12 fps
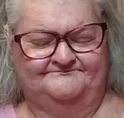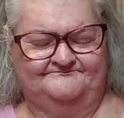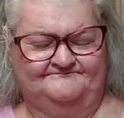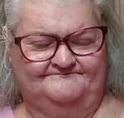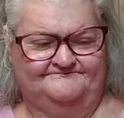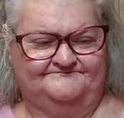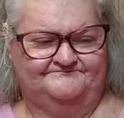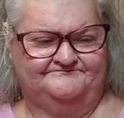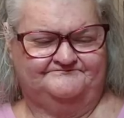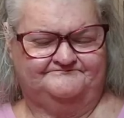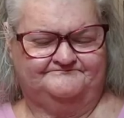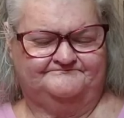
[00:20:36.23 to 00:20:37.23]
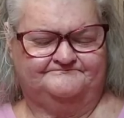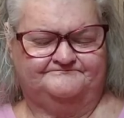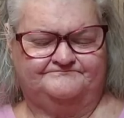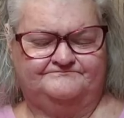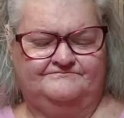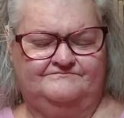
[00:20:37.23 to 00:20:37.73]

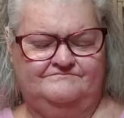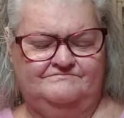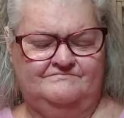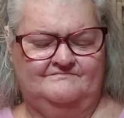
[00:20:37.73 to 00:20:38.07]
(silence)